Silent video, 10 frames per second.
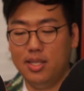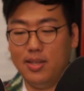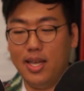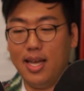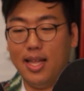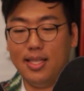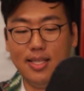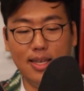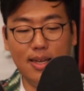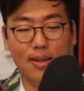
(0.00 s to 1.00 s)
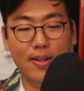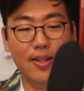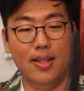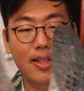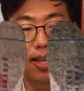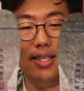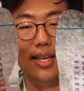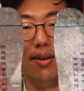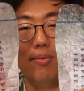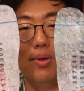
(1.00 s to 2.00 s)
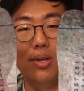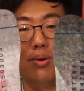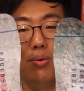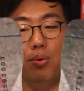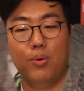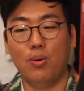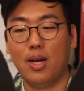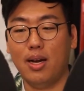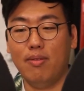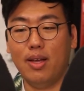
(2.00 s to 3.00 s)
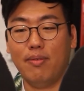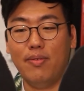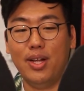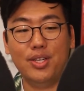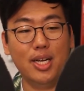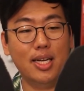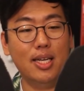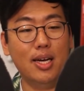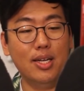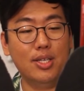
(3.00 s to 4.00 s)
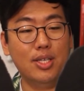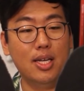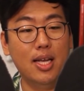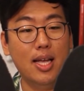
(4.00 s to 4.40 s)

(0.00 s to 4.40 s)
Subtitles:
So yeah, that's like a really cool kind of like finishing touch.